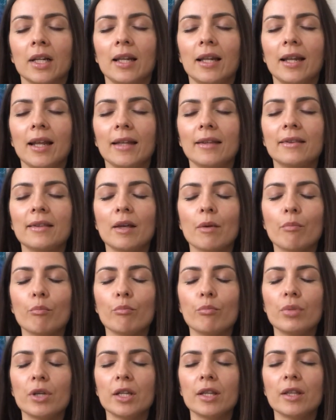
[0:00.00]
Let
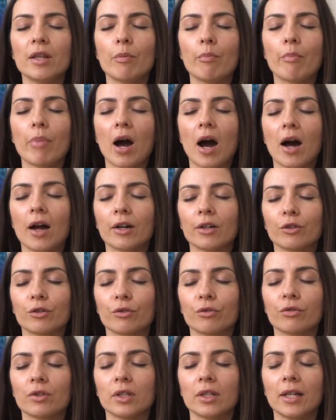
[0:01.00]
them be the
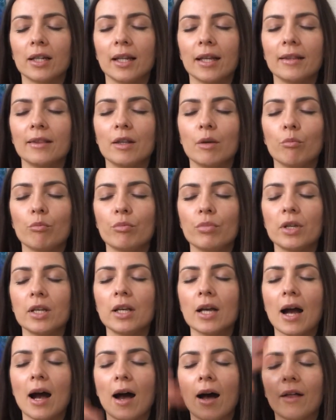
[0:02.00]
part of it. Let them
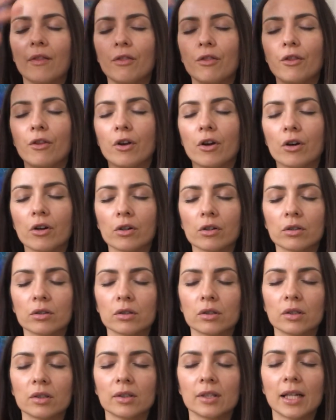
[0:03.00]
be under
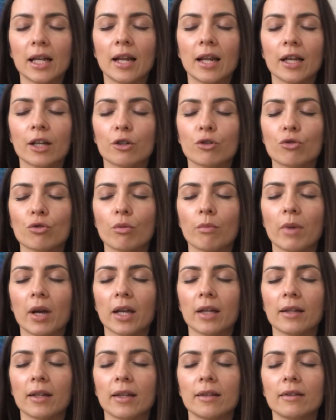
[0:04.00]
this
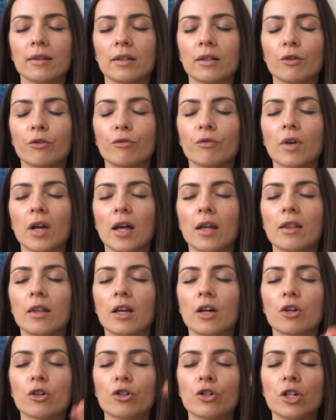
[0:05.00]
electromagnetic,
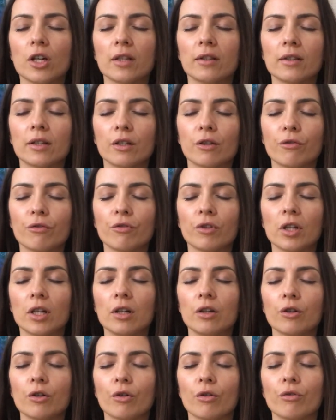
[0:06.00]
energetic
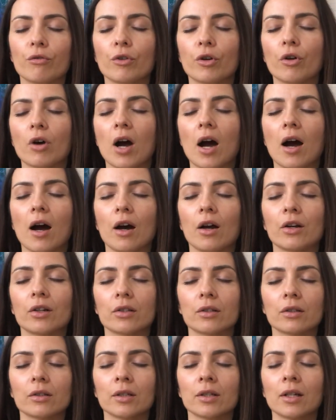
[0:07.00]
field of your
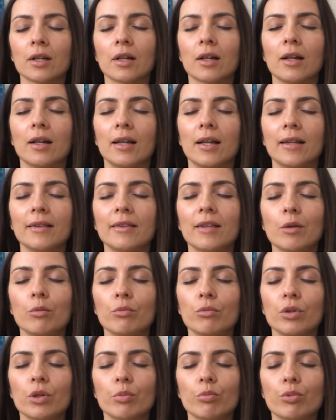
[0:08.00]
heart. Let
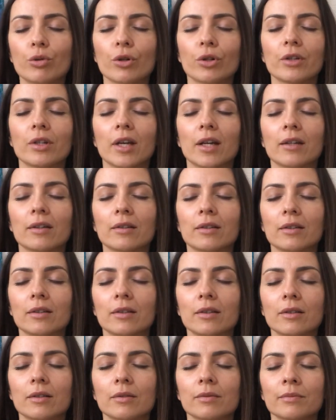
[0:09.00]
them be
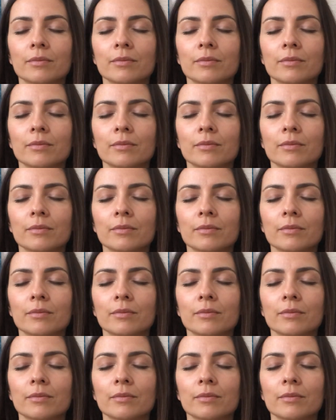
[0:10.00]
protected.